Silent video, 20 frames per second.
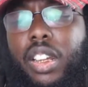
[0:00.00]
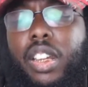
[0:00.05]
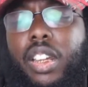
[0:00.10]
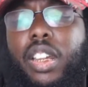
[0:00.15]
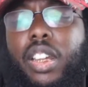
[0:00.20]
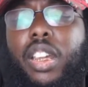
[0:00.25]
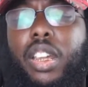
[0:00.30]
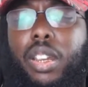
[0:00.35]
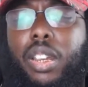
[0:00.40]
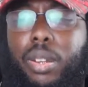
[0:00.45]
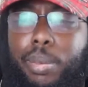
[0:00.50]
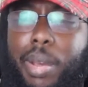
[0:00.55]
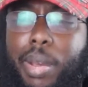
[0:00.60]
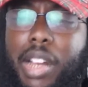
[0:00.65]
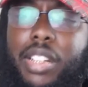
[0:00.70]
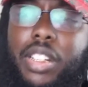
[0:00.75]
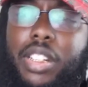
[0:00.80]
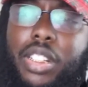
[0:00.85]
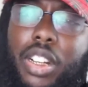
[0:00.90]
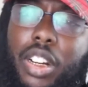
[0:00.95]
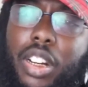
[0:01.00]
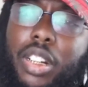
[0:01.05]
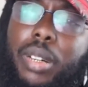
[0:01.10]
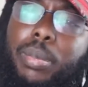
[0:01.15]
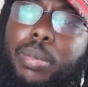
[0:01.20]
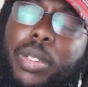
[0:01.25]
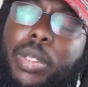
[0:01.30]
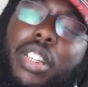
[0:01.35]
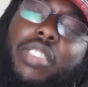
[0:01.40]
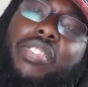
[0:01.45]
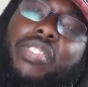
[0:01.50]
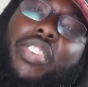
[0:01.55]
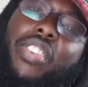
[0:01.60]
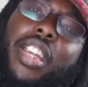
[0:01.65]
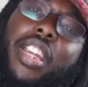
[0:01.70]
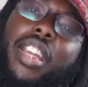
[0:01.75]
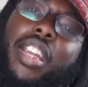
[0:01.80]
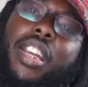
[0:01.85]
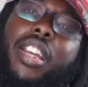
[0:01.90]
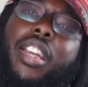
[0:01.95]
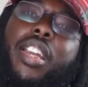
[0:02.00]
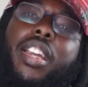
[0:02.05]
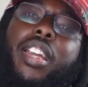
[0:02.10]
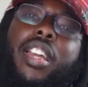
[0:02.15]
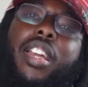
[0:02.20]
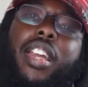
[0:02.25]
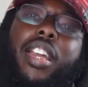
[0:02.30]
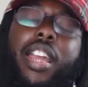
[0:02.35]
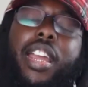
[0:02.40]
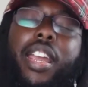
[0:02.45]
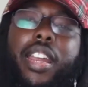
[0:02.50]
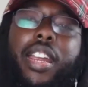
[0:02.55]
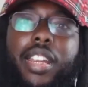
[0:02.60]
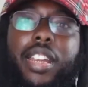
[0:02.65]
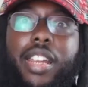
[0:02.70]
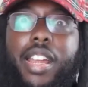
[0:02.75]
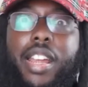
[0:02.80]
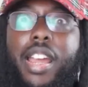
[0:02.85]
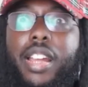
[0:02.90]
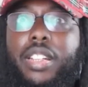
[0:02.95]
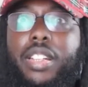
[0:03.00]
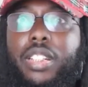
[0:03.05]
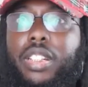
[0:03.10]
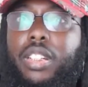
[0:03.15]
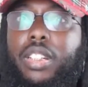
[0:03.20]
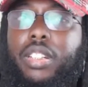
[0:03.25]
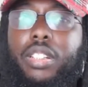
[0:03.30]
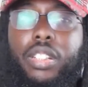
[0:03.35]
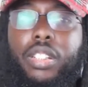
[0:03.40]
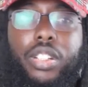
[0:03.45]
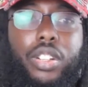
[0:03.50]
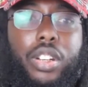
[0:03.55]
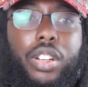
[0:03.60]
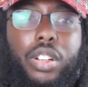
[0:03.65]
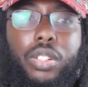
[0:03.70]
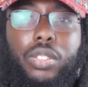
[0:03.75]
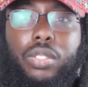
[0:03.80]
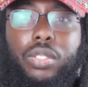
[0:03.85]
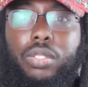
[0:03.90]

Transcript: he was about to turn himself in, and he had to deal